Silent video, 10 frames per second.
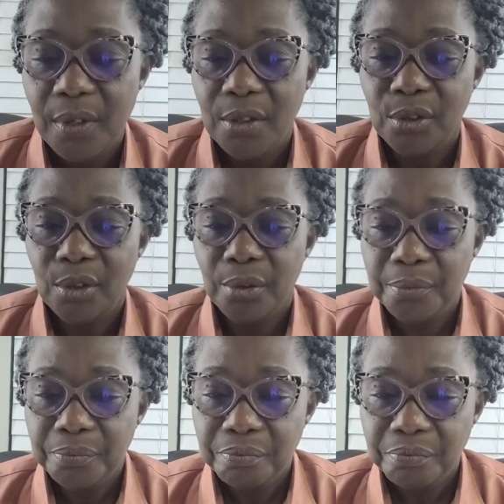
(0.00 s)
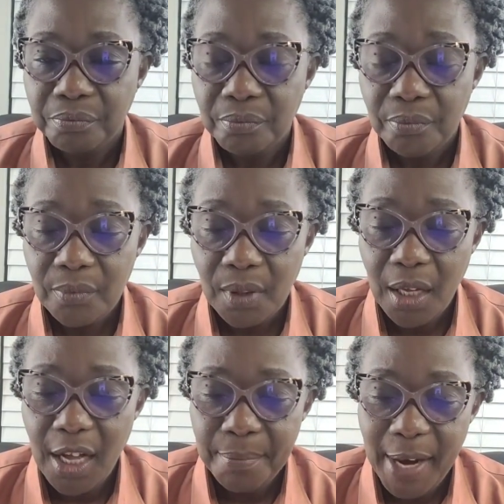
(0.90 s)
So
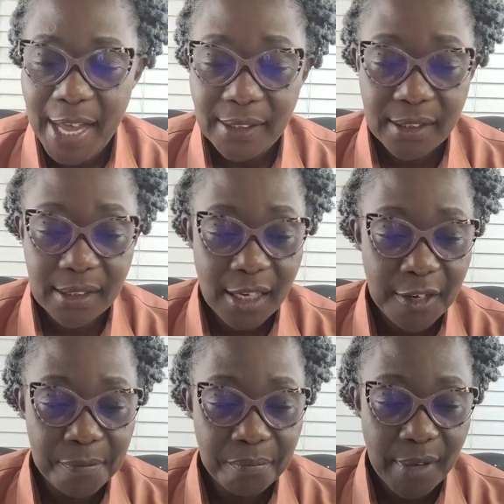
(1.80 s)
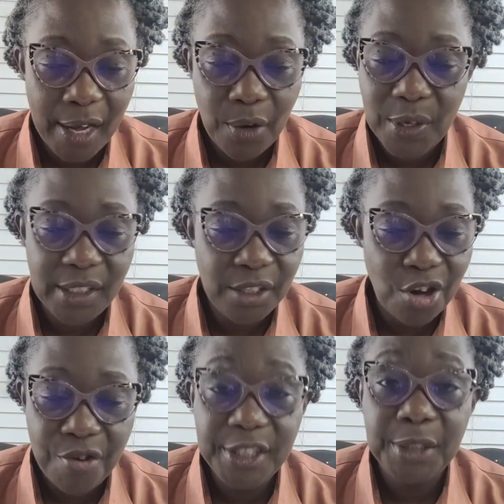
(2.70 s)
um, let's um, i always
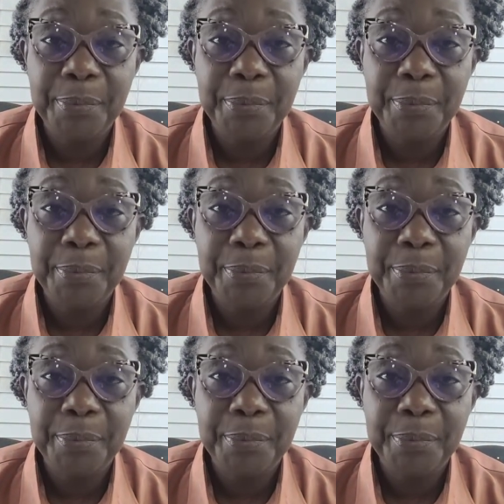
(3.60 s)
encourage